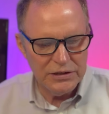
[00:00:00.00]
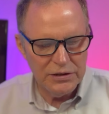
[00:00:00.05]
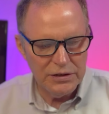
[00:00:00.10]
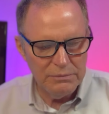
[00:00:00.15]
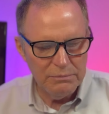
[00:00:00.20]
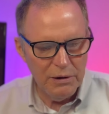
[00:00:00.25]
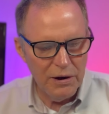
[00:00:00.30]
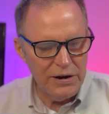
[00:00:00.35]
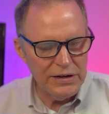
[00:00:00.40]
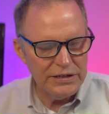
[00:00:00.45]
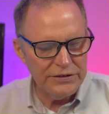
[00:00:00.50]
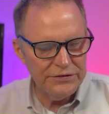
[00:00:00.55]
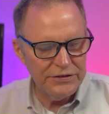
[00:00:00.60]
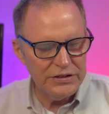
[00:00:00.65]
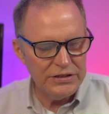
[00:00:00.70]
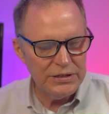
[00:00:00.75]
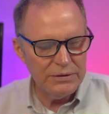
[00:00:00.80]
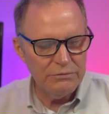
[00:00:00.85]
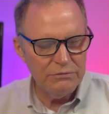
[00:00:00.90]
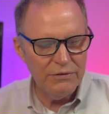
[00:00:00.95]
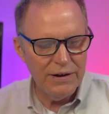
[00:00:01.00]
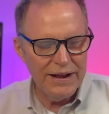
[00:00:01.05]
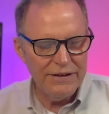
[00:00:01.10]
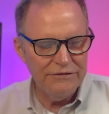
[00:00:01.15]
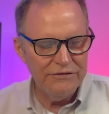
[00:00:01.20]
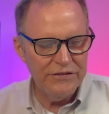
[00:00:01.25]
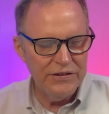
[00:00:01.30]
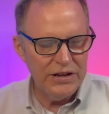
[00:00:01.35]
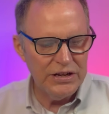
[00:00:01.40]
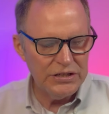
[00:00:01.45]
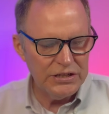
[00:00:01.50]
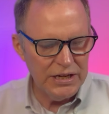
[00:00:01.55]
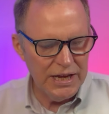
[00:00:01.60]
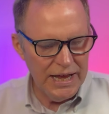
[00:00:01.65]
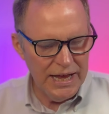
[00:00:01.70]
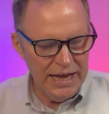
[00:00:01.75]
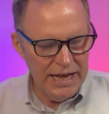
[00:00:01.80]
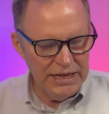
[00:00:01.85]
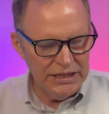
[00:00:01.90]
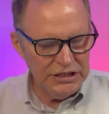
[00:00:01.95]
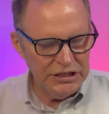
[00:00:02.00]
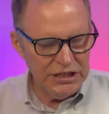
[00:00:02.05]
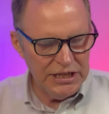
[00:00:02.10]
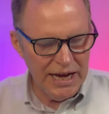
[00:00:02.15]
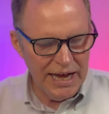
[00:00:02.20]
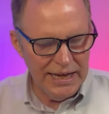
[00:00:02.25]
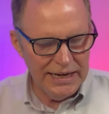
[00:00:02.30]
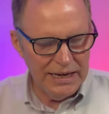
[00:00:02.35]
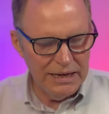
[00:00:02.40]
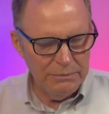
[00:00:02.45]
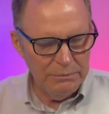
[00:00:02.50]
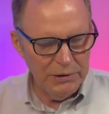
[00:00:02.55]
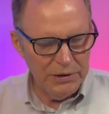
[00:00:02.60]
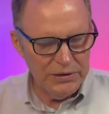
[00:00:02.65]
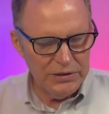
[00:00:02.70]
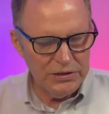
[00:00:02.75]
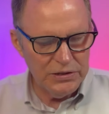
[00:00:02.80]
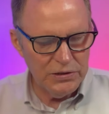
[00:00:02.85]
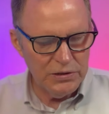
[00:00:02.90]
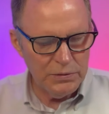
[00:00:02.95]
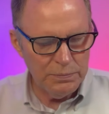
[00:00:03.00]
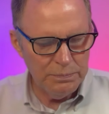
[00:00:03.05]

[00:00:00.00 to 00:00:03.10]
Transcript: to the marsh for some redfish. Johnny Mercer's